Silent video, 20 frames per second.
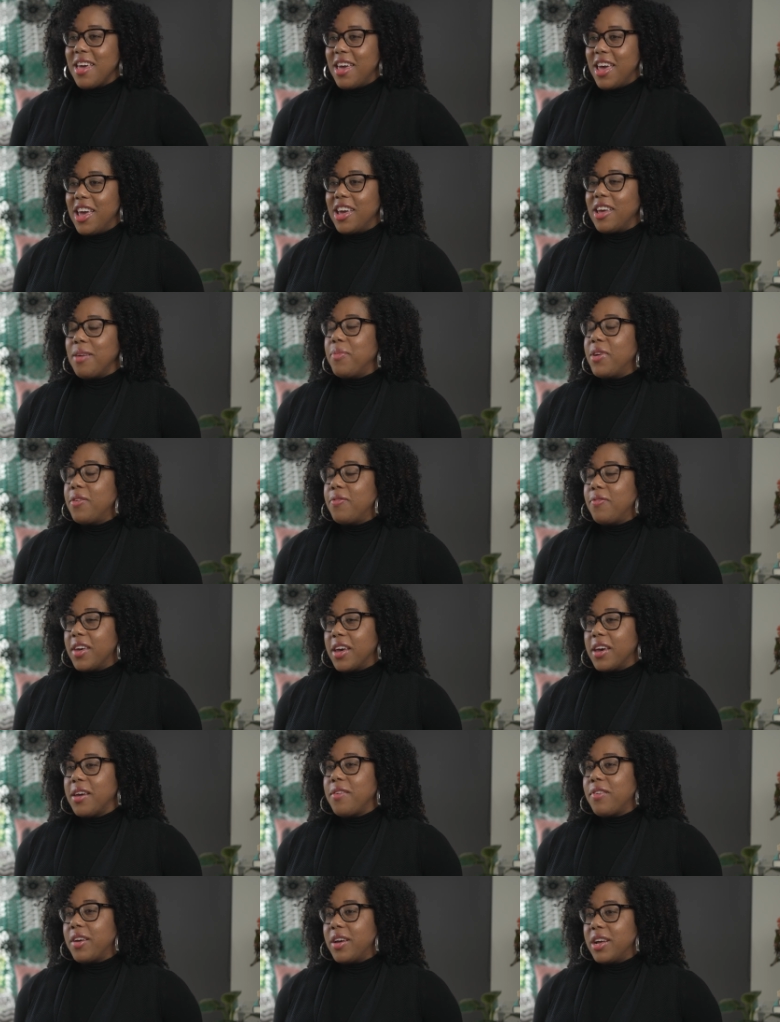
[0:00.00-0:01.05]
it can be
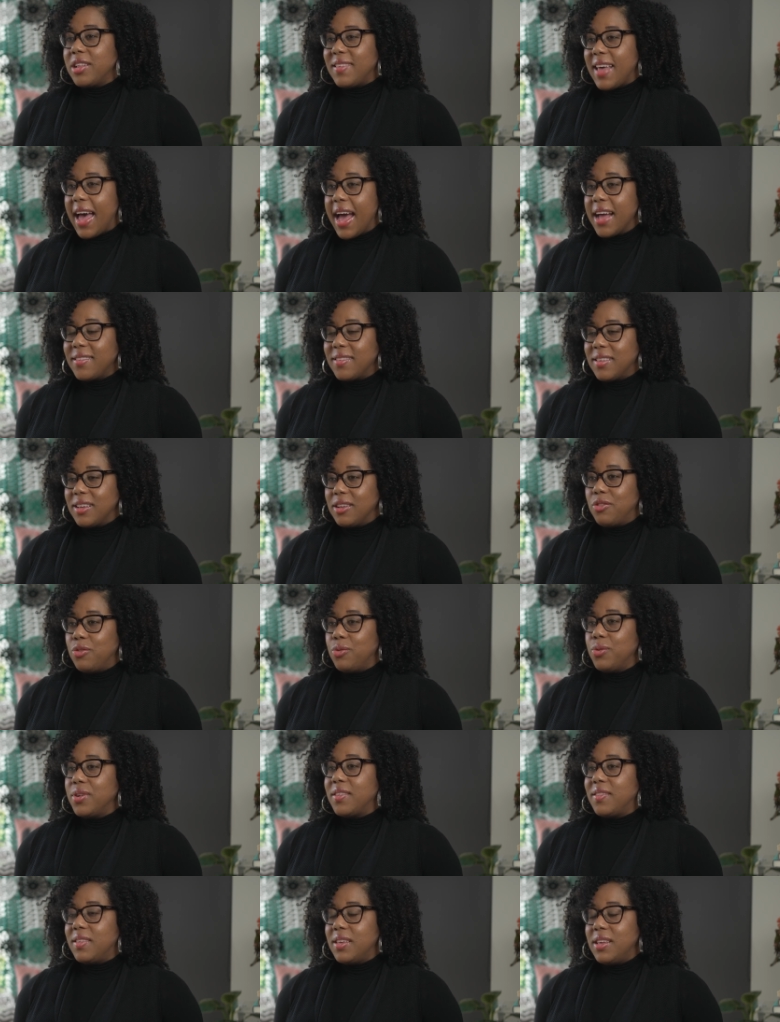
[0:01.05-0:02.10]
very, very taxing to
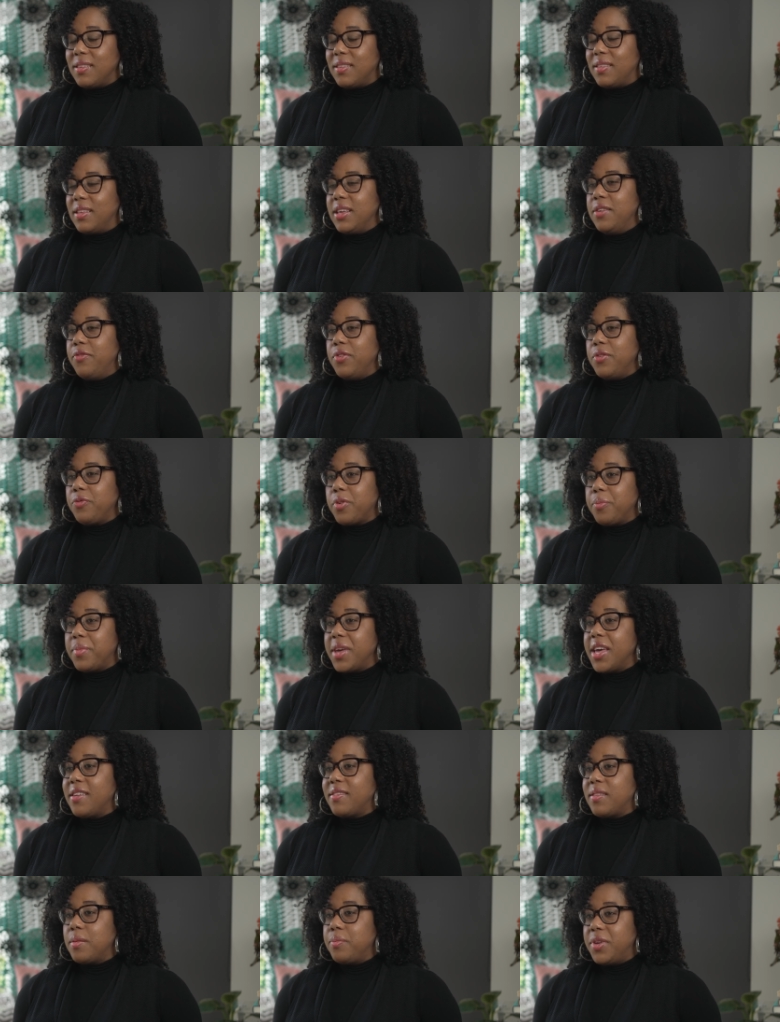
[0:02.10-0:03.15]
exist, even for me
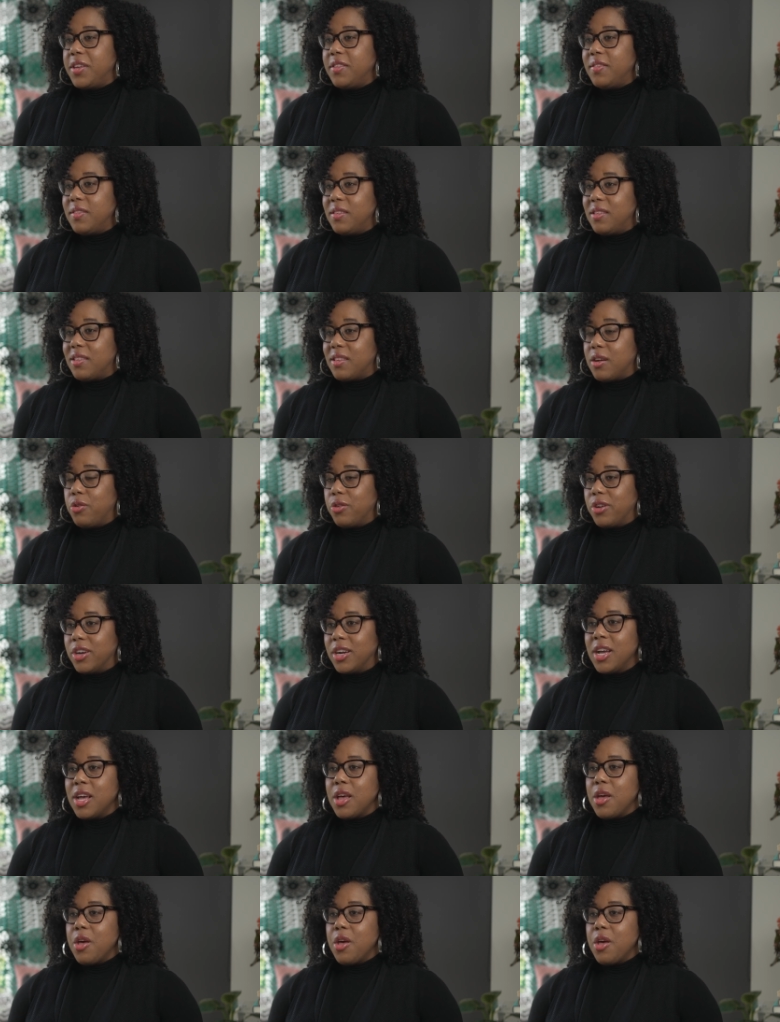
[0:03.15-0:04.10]
as a business owner.